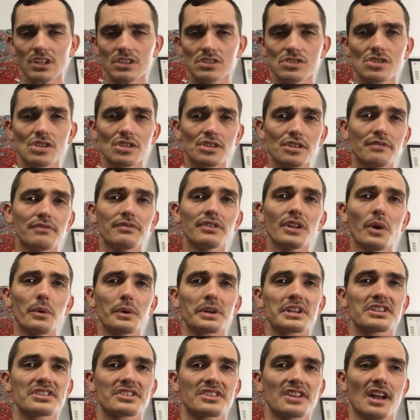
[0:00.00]
So the
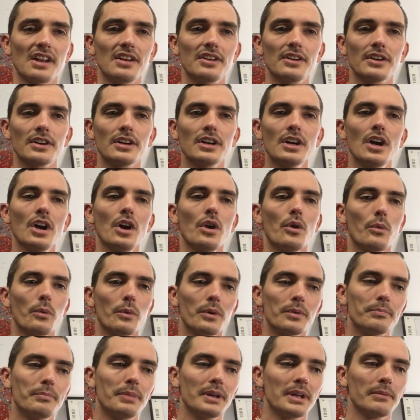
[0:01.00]
flow extender
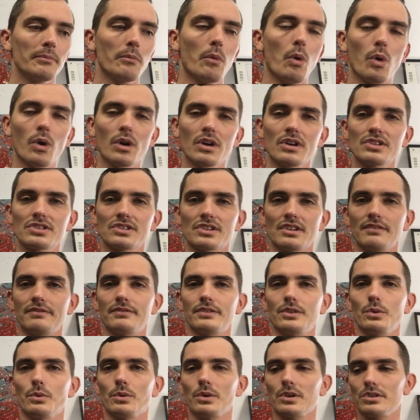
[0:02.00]
would be more as
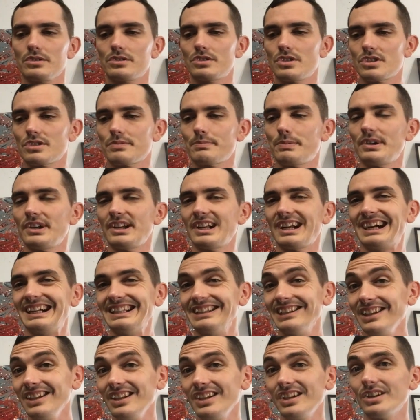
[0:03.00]
if you were just putting a
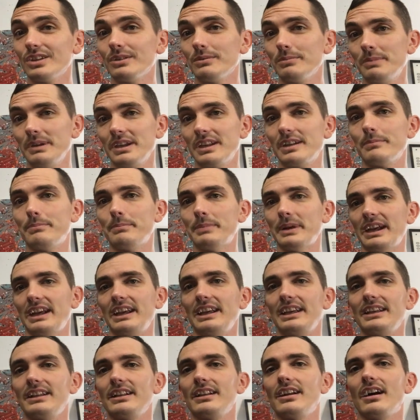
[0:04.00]
little bit of
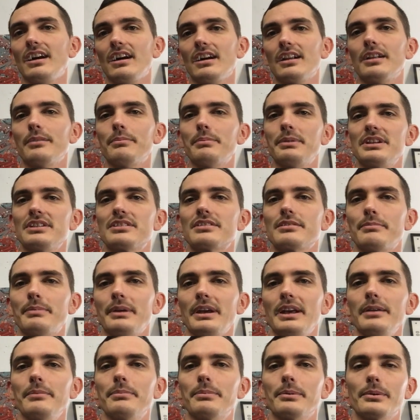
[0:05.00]
paint on a piece of
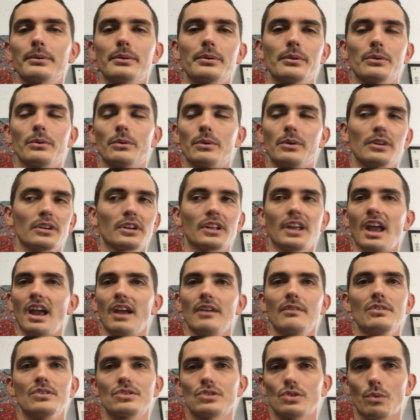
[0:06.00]
paper or
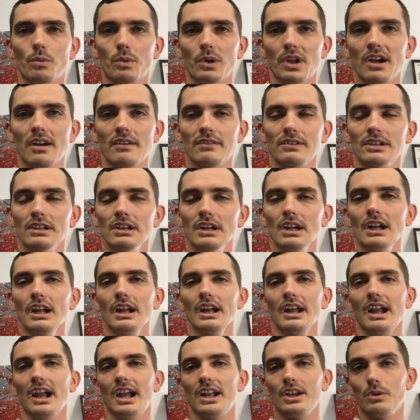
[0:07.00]
canvas or whatever,
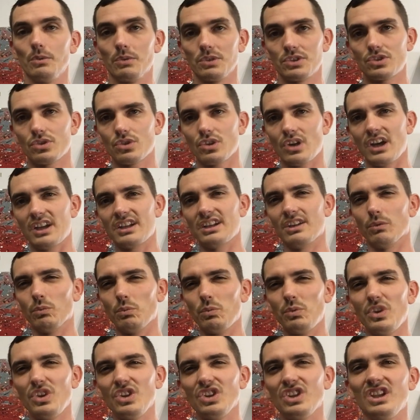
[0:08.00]
and you were trying to
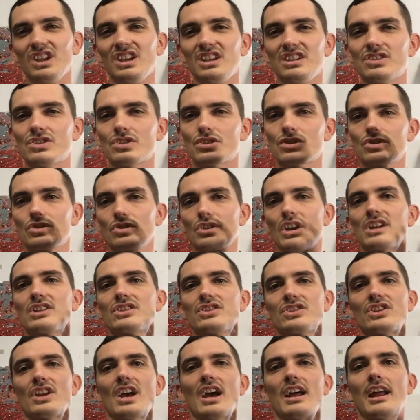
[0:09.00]
really
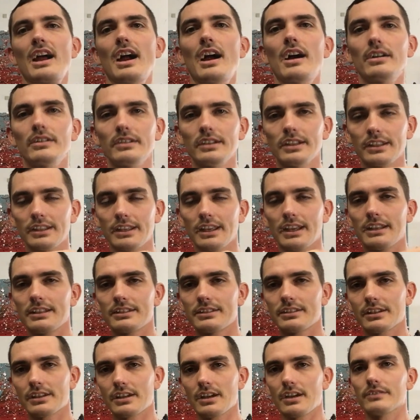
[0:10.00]
stretch that out and get
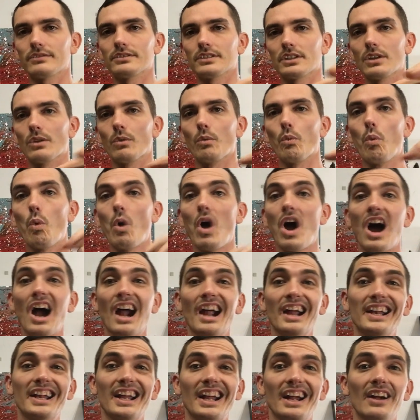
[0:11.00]
it to cover a
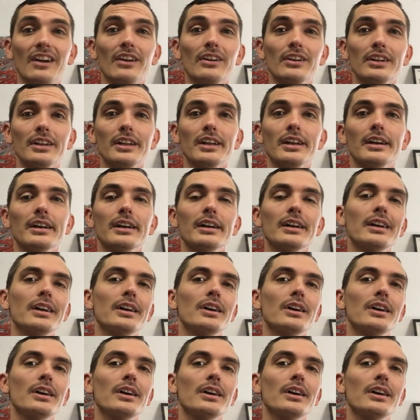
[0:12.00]
wide area